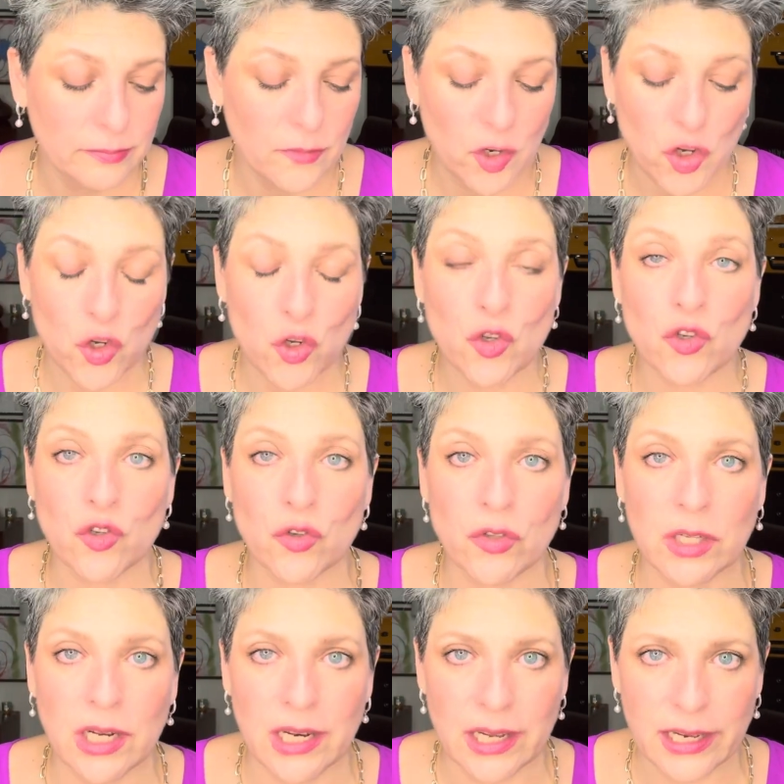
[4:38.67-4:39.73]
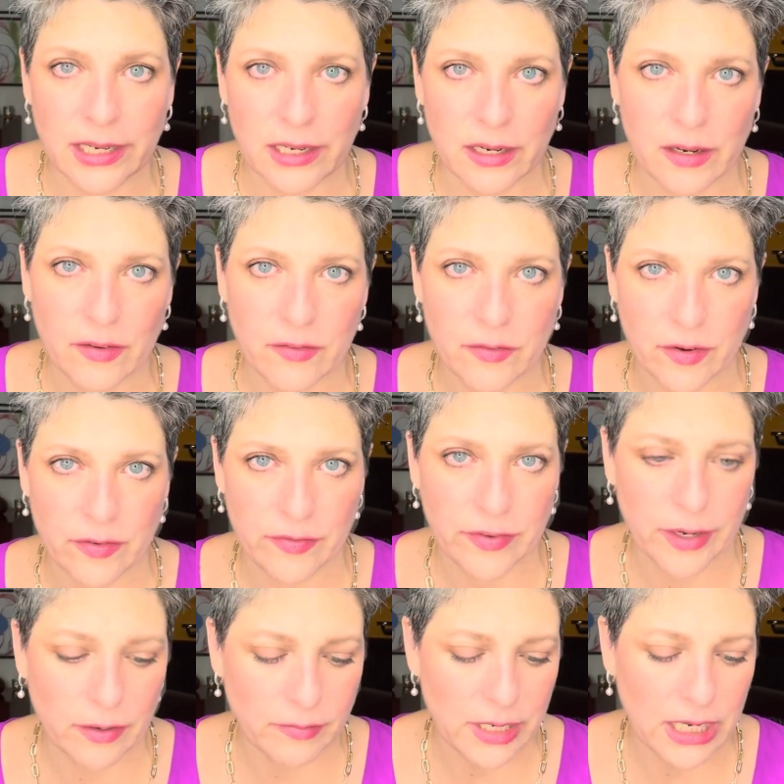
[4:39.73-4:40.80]
used to the light for
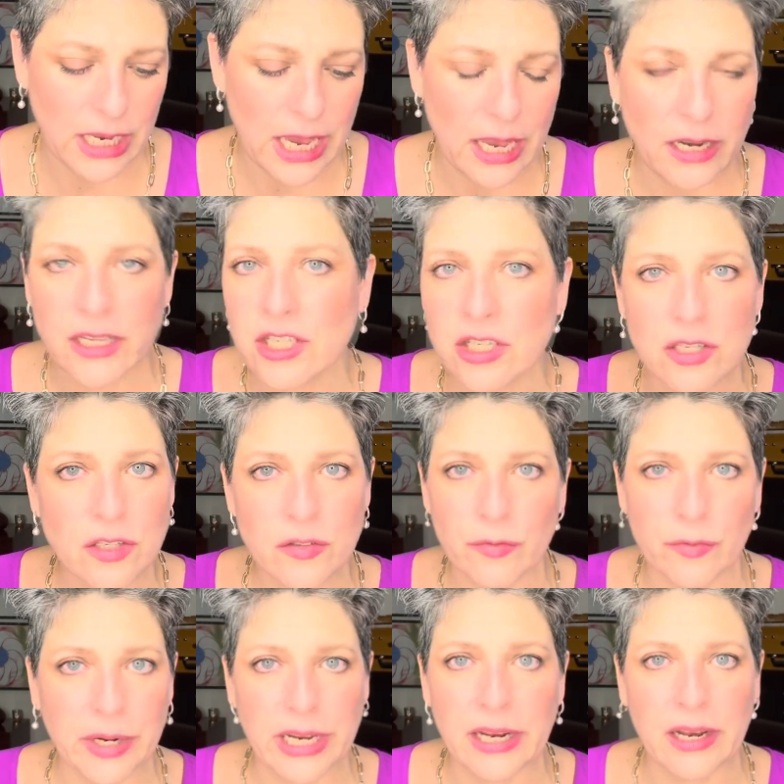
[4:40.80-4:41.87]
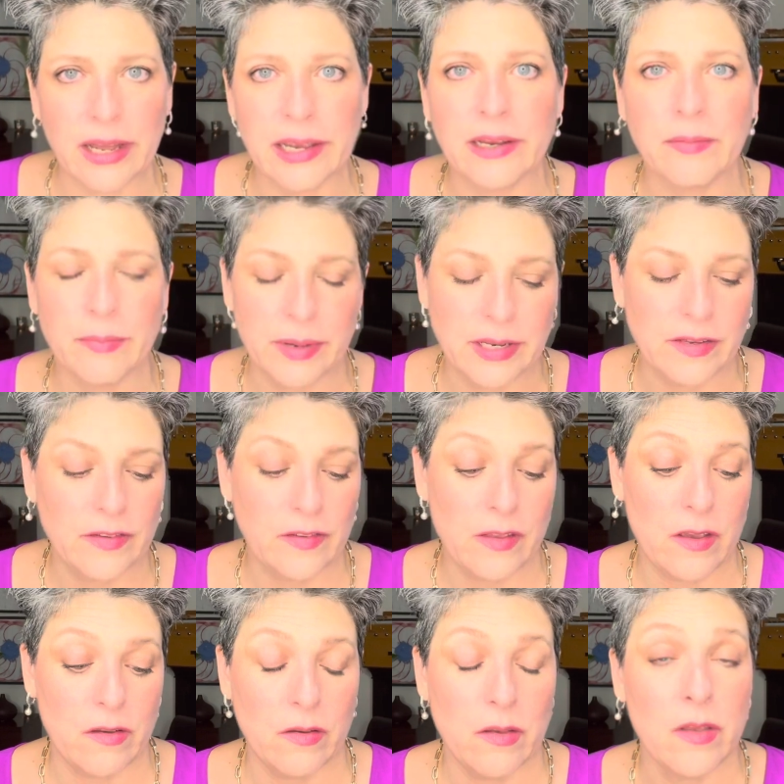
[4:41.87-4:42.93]
filming yet. It's just a ring light, but
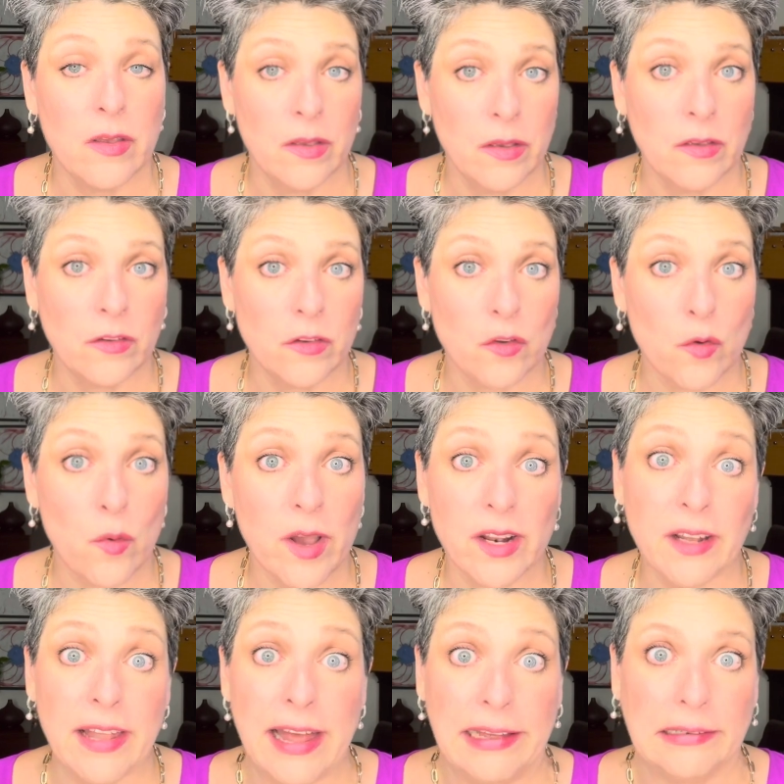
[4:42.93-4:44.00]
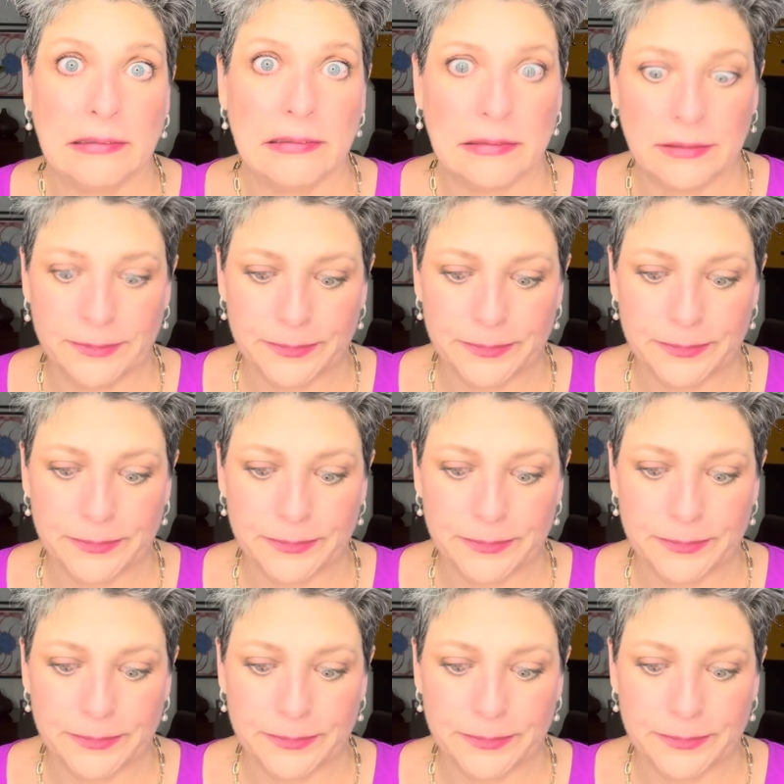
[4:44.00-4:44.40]
still, it's quite a lot.